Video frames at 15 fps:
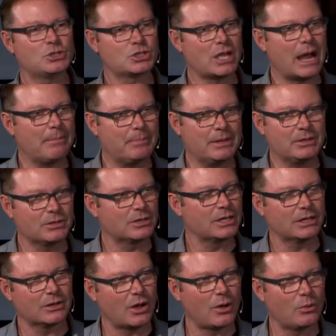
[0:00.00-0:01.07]
stop it? You're
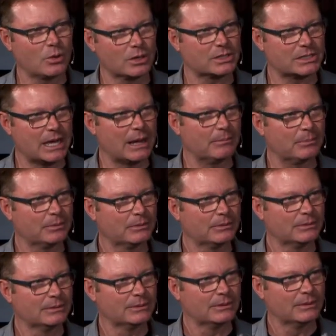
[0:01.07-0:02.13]
getting all worked up.
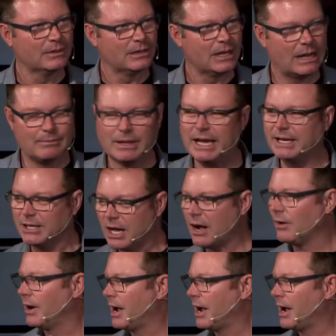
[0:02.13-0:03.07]
I'm like, No,